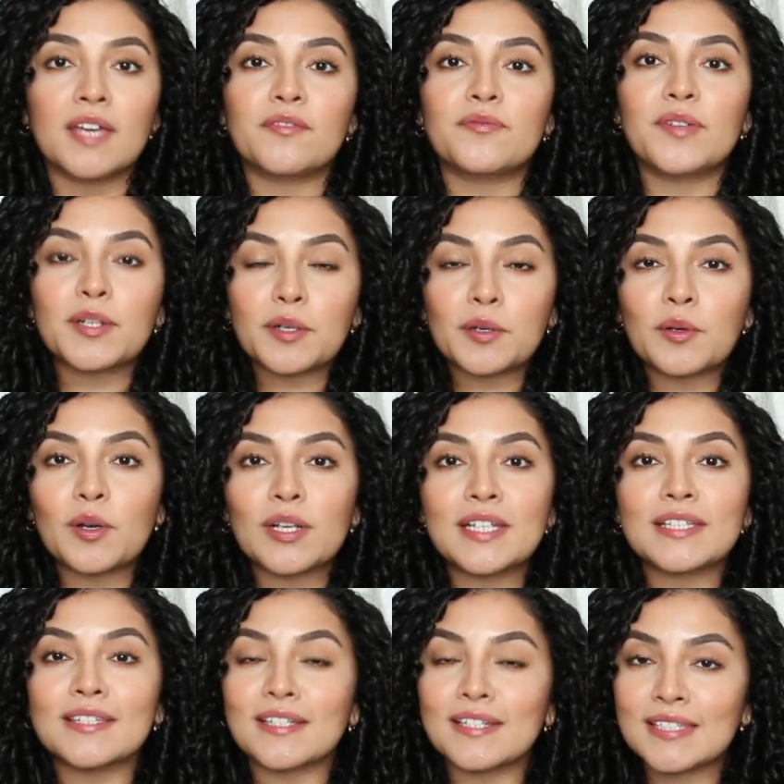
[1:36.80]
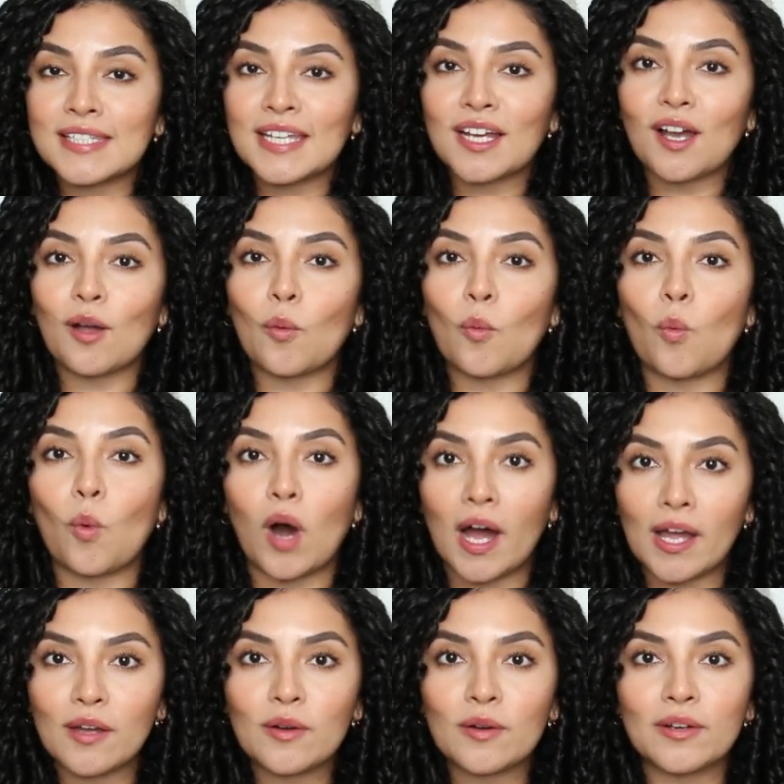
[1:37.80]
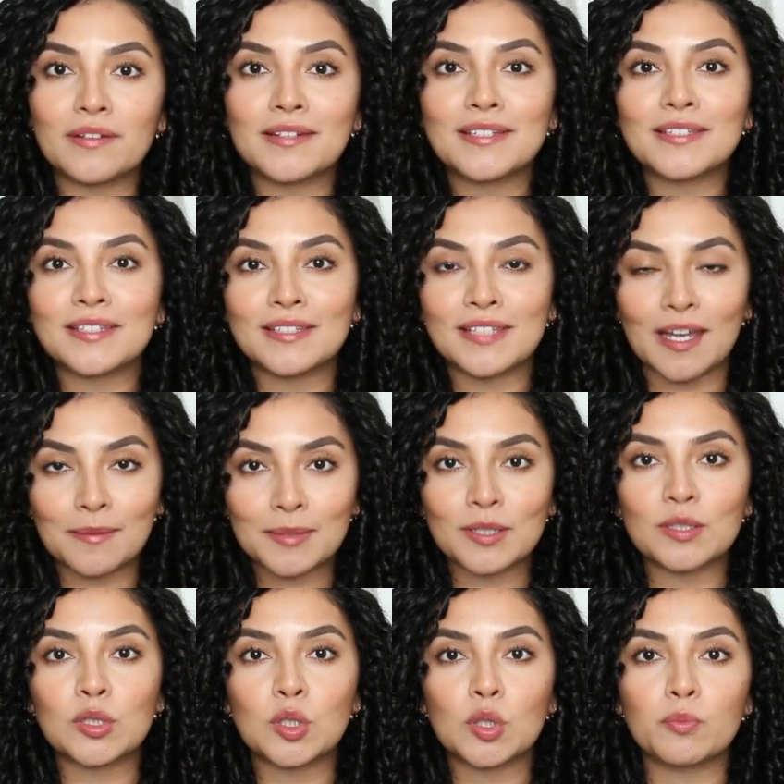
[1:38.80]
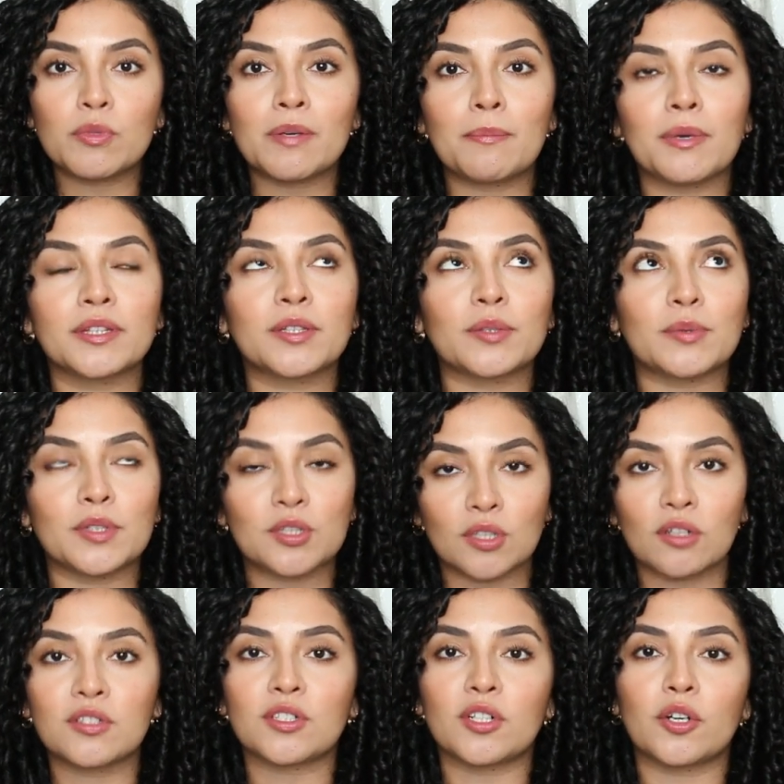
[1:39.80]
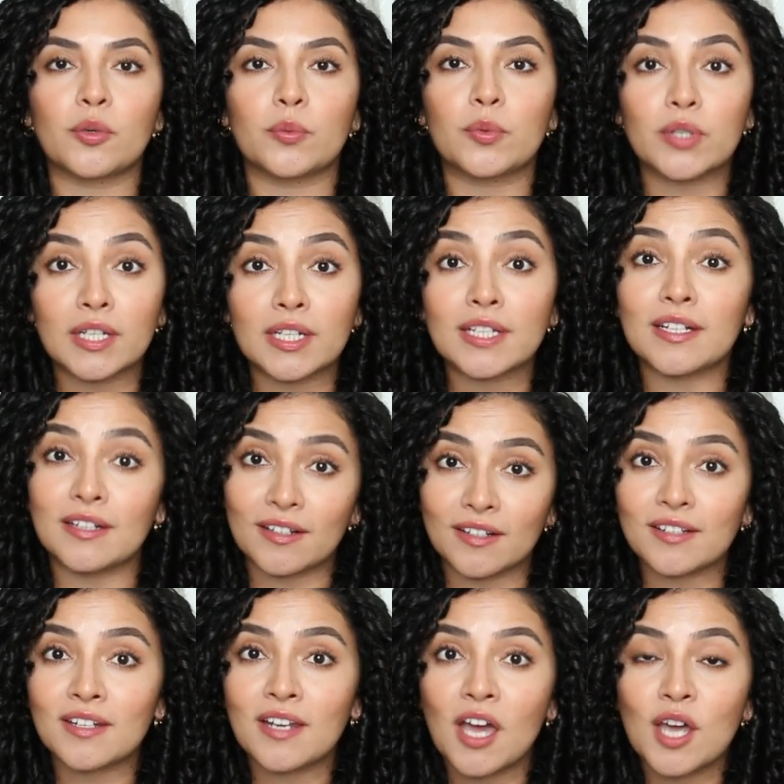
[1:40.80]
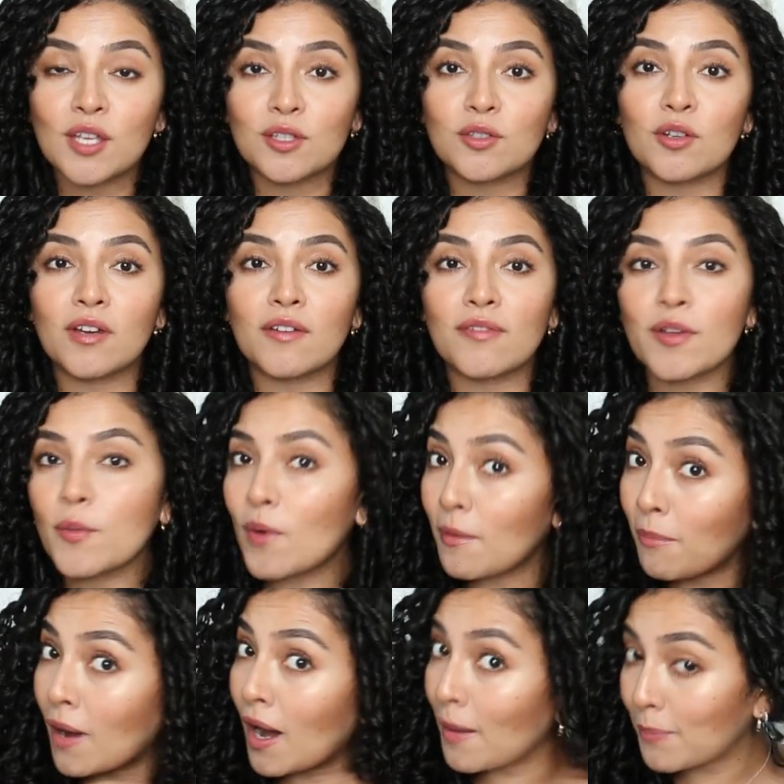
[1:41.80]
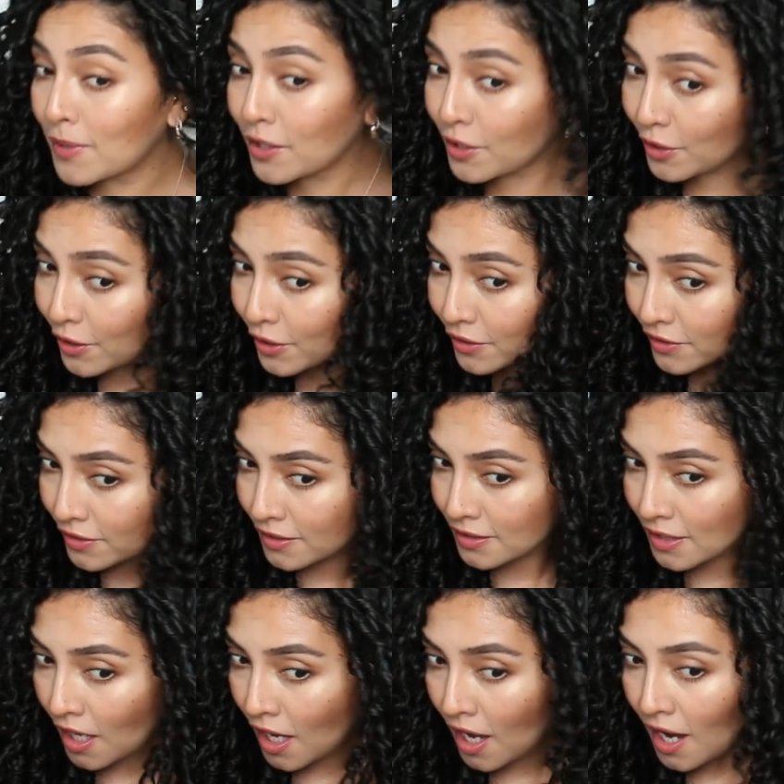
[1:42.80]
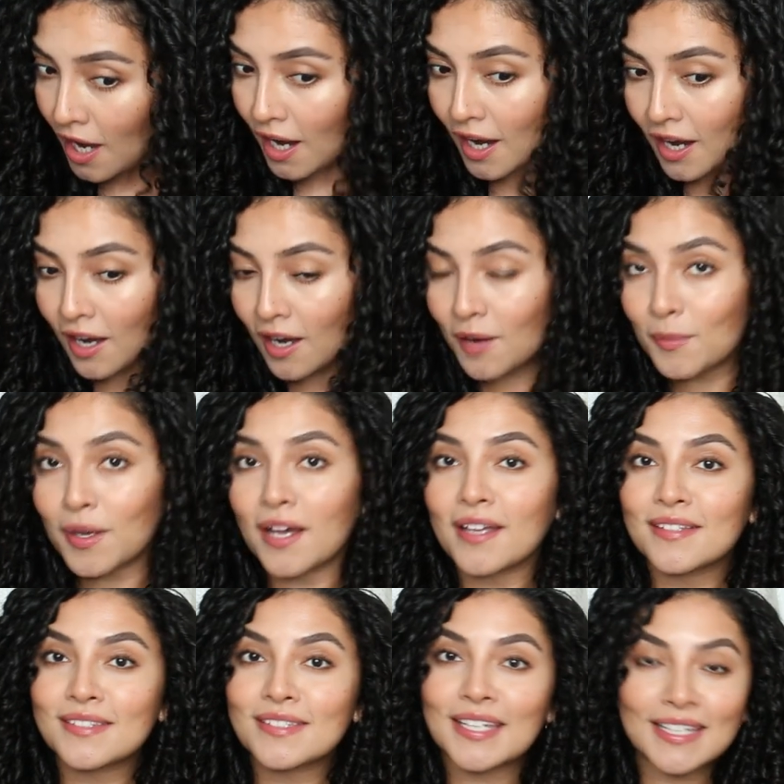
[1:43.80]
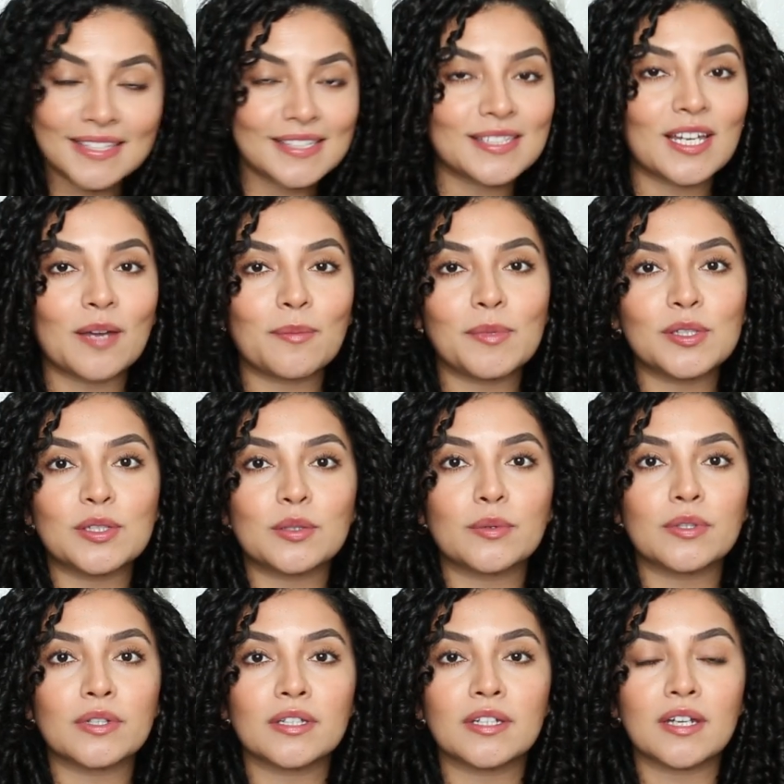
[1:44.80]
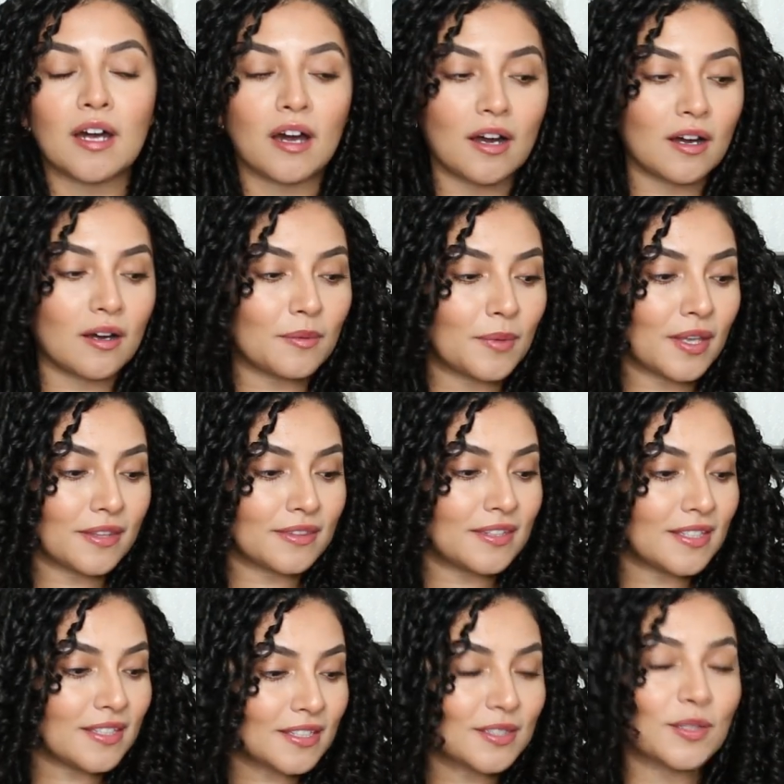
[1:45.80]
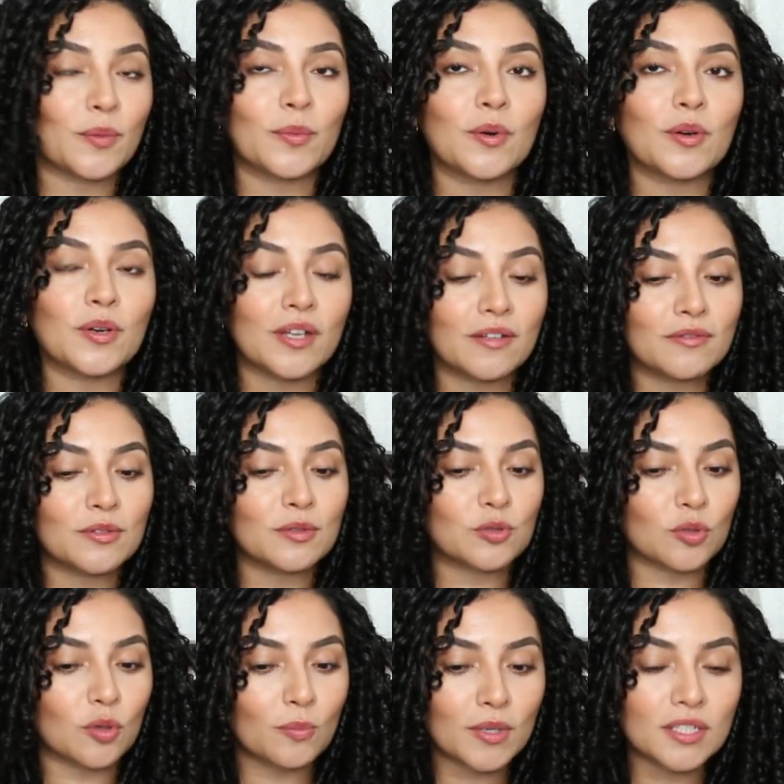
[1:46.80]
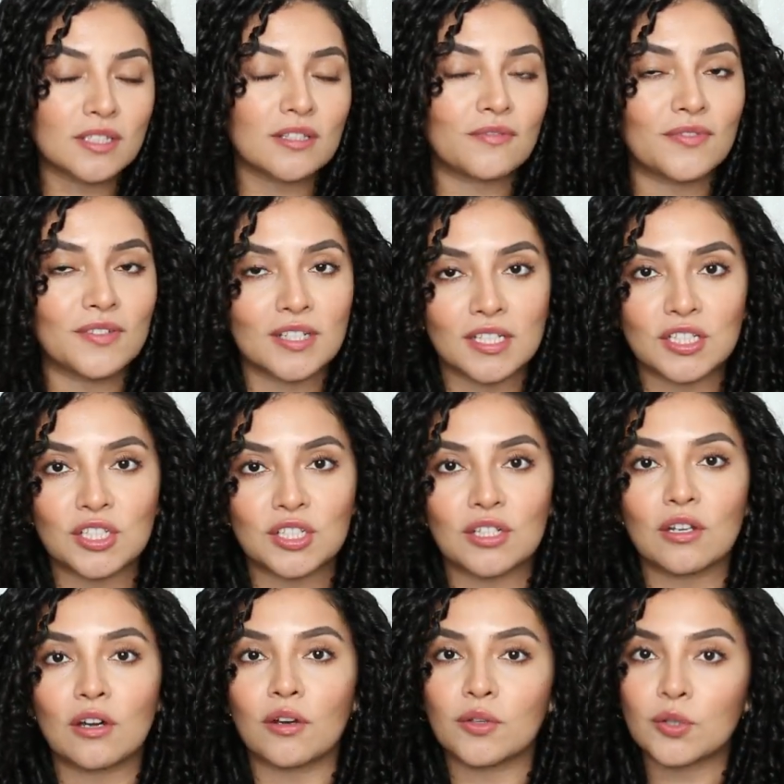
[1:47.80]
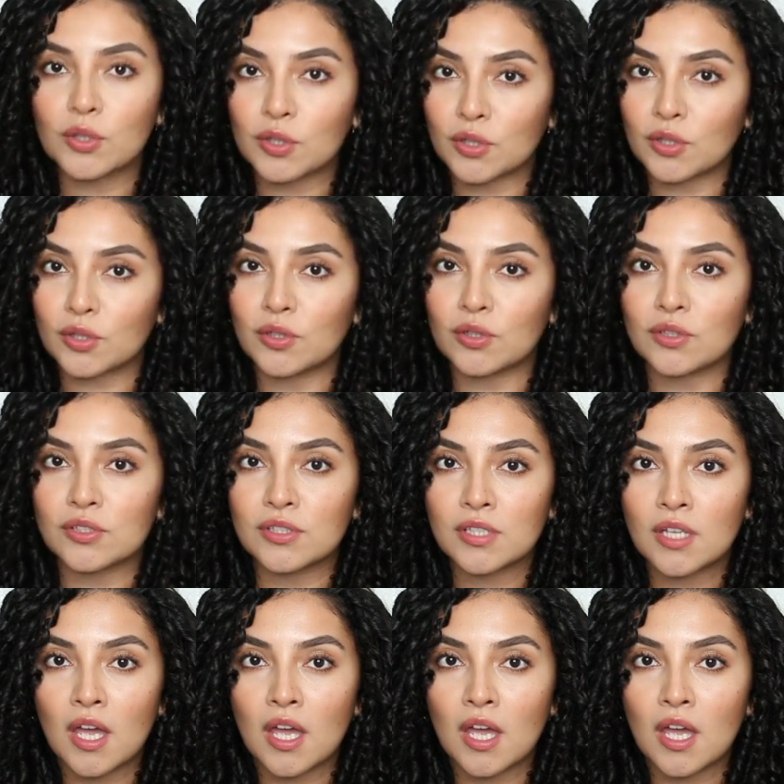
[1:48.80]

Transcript: Finger coiling does take a while, it is time consuming, but the results are really good. So if you want popping curls, um, take the time and do it. Um, this will give you so much definition on your curls.